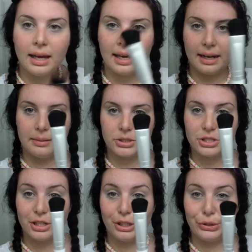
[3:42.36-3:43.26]
And I'm
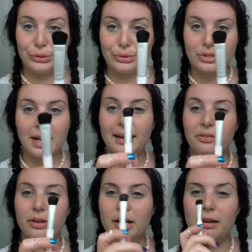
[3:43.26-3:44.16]
just going to use kind
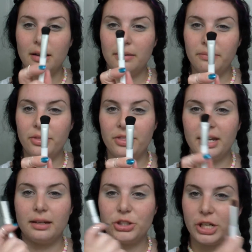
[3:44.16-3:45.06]
of a
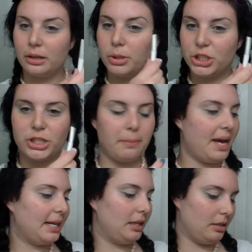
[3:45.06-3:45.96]
thick shader brush to
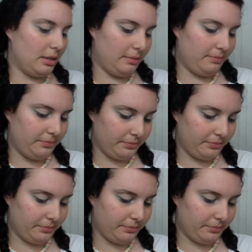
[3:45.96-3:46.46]
pack it on.